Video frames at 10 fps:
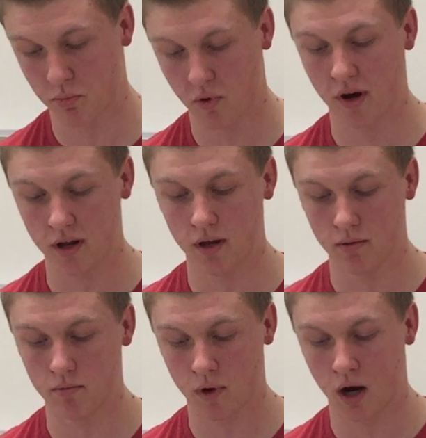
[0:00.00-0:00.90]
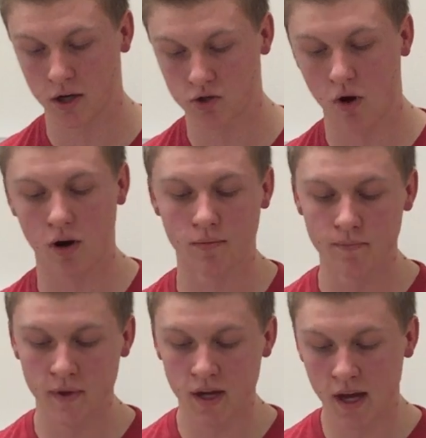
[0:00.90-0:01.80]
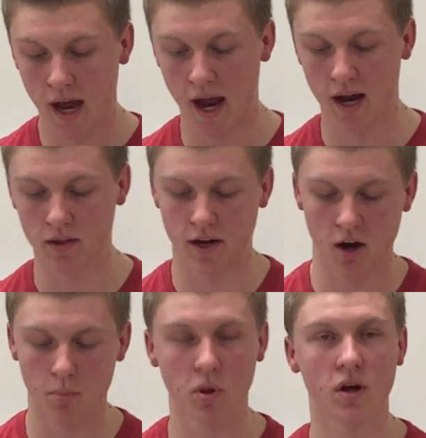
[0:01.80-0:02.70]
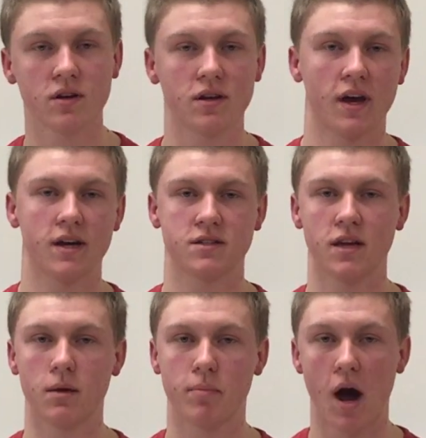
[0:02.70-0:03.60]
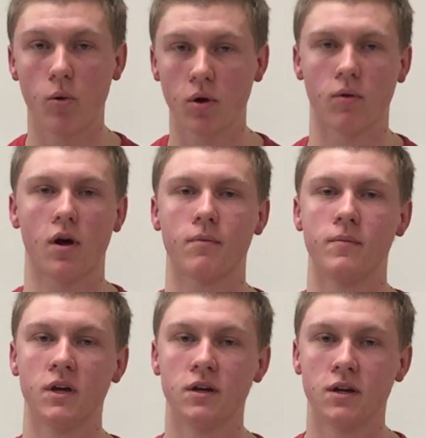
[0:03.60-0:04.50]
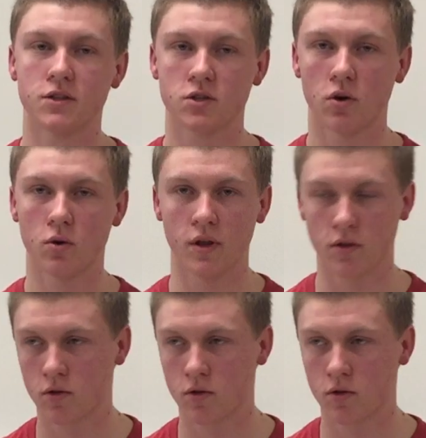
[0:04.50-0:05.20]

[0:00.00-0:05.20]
pretty strong. And LeGarrette Blount has a power run, so